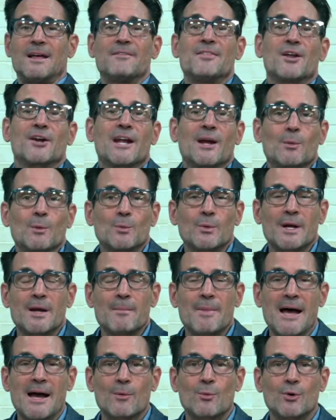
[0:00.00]
that. Okay, when we come
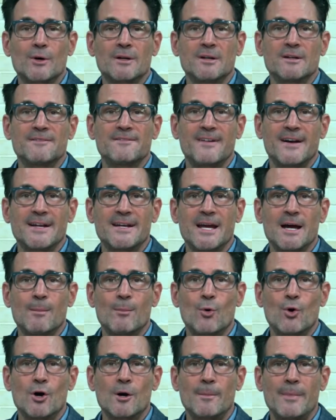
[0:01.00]
back, we're going to find out
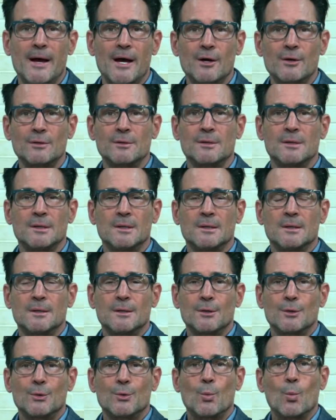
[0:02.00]
more about
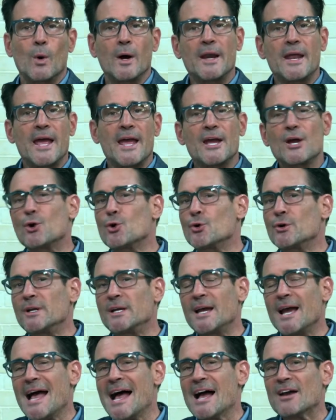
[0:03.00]
what a
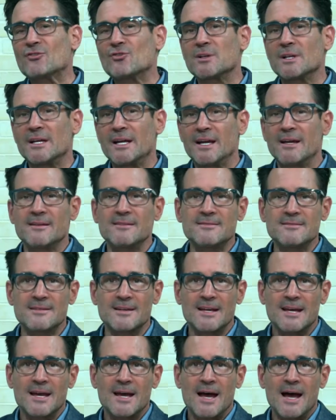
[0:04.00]
hernia actually is.
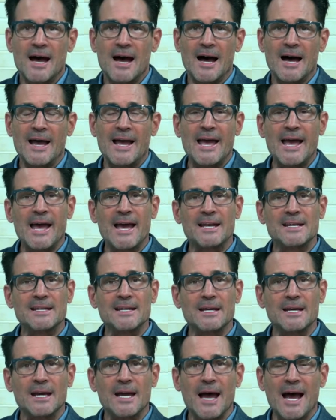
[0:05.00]
And
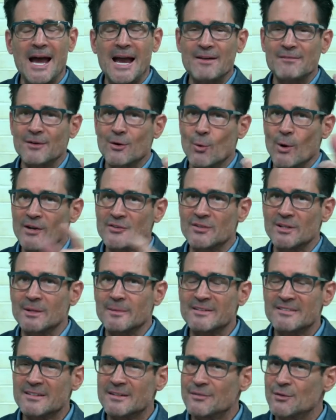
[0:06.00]
I have a question. Let
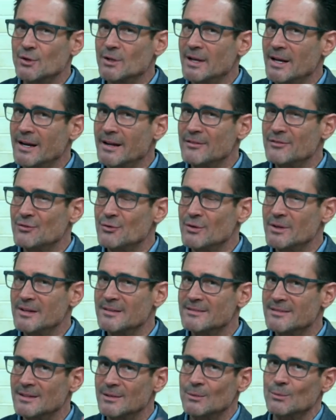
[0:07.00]
me see if you can answer
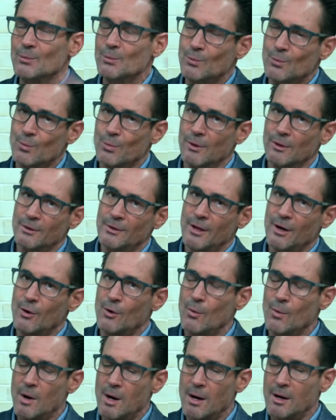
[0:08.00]
this, and we'll
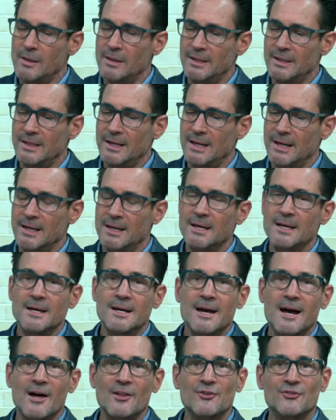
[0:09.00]
know on the
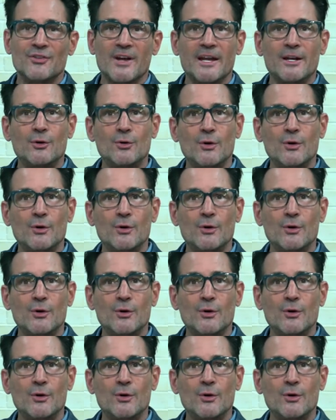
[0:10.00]
other side who